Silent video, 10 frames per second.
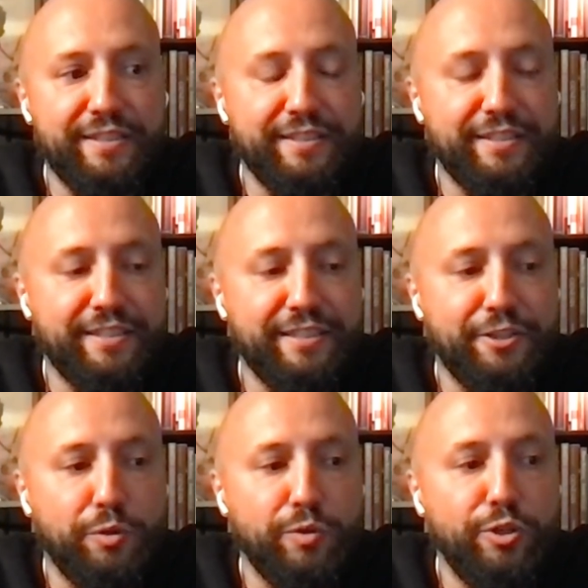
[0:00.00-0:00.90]

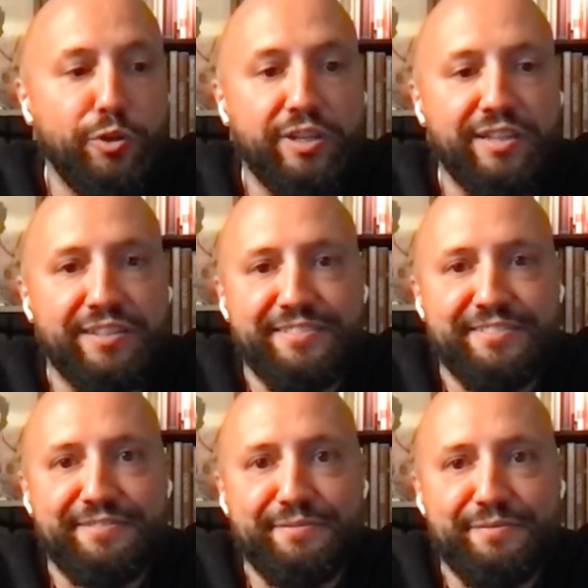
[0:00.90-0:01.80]
look
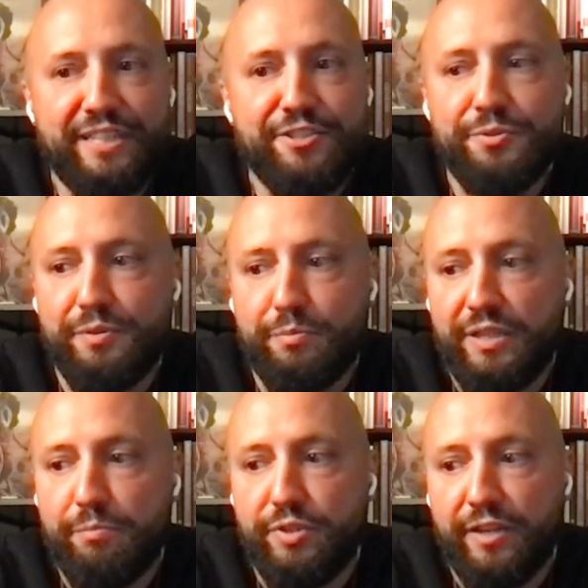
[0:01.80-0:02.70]
into
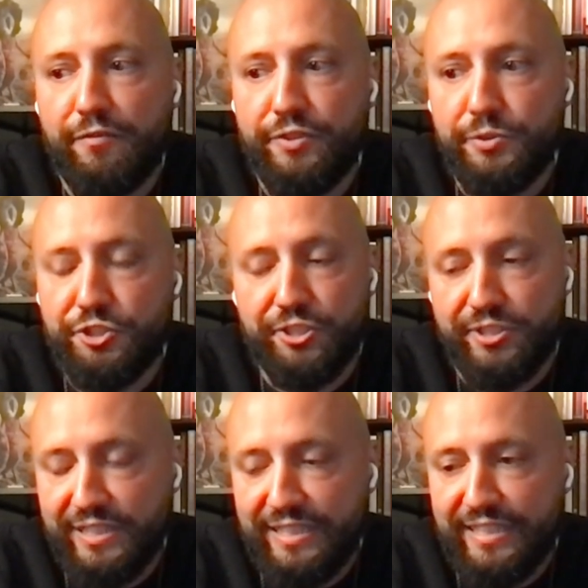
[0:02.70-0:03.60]
a bright future,